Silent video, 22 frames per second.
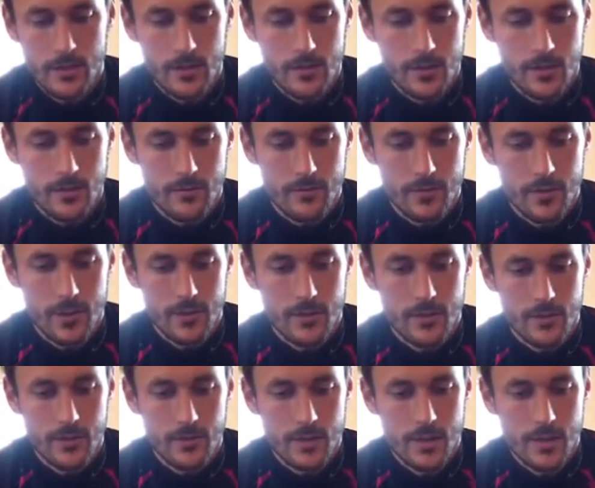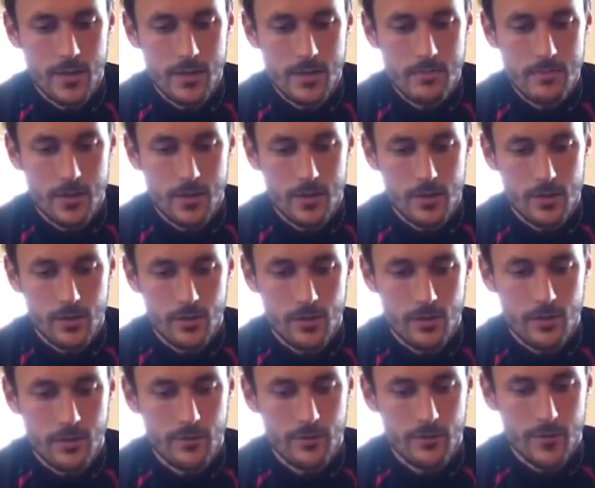Don't think they'll last much
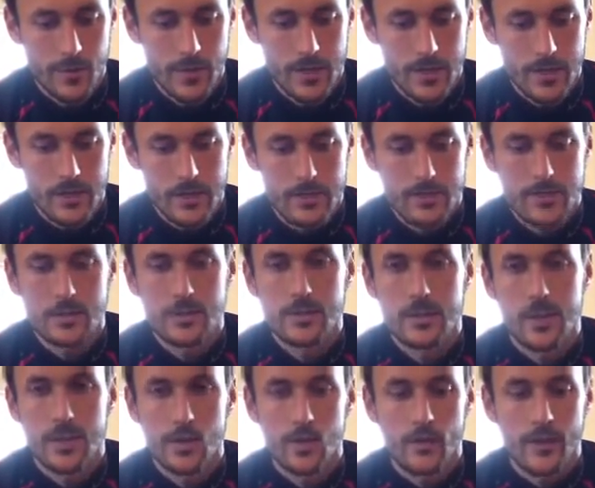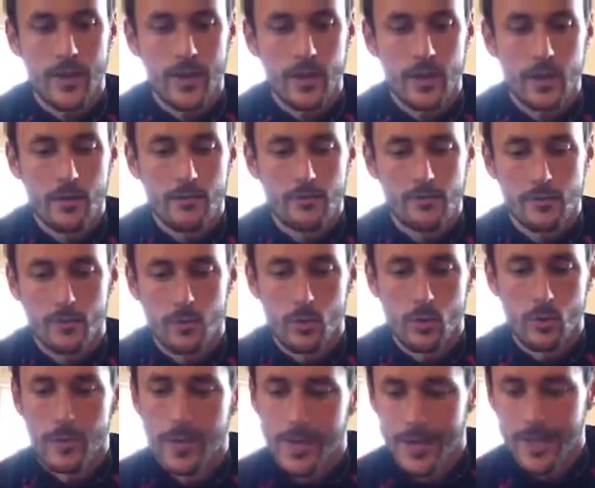longer for me because they're not that
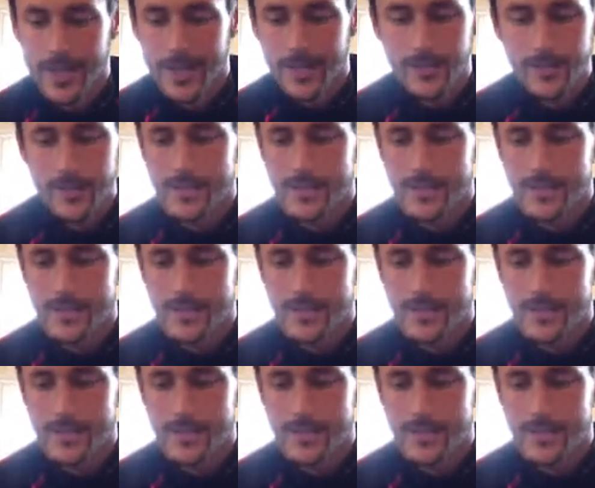comfortable, but again,